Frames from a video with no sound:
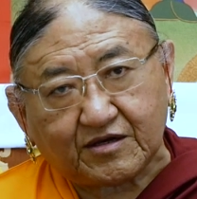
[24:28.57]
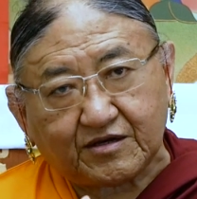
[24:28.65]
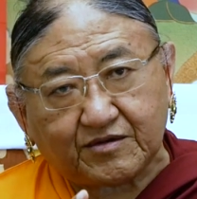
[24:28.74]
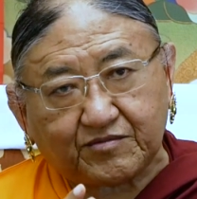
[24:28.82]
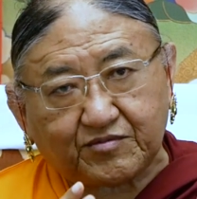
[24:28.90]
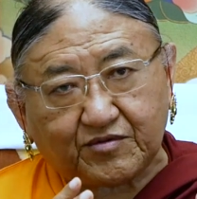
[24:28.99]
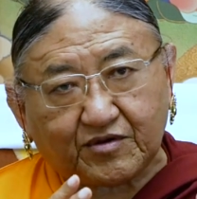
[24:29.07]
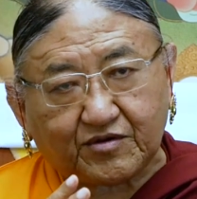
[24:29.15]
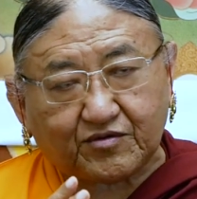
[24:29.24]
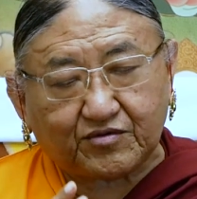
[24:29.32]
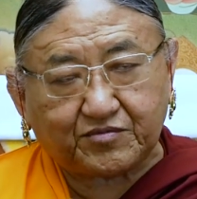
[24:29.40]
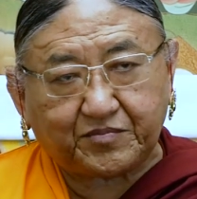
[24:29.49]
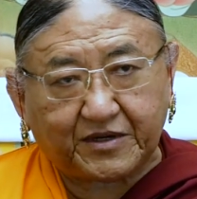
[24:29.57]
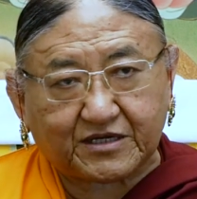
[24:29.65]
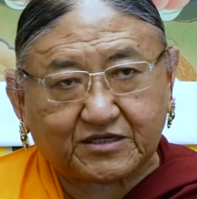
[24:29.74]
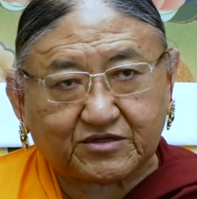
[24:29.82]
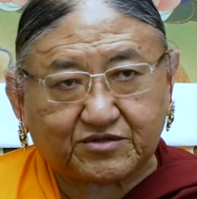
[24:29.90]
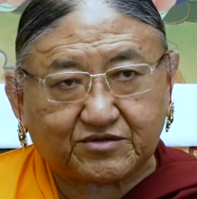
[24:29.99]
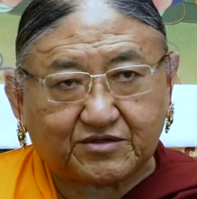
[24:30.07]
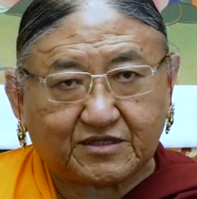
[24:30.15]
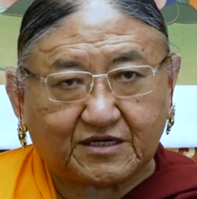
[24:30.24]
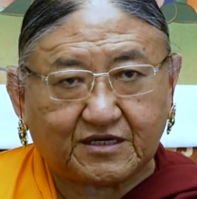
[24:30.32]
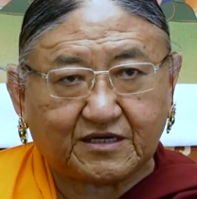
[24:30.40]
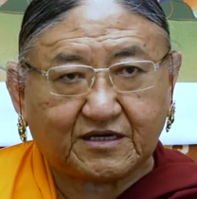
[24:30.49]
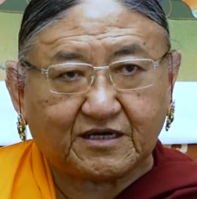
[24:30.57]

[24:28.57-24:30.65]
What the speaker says: if you are a good practitioner,